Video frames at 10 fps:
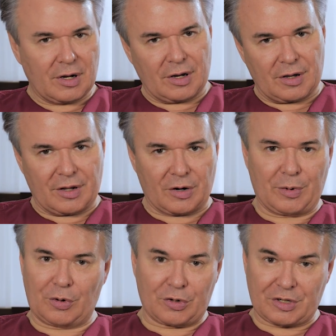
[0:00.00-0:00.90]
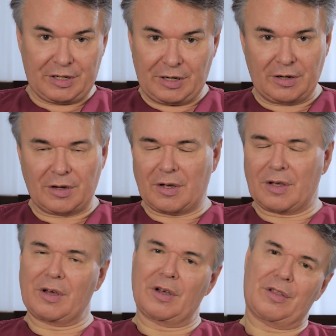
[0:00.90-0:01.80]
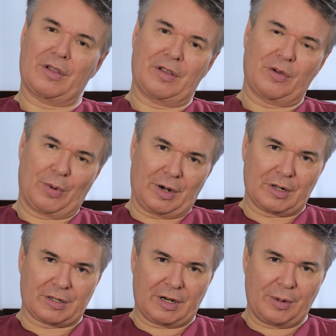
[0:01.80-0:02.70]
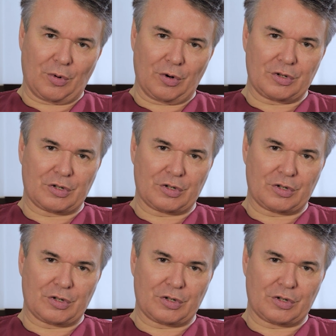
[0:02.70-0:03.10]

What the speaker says: that we don't see the wrinkles anymore.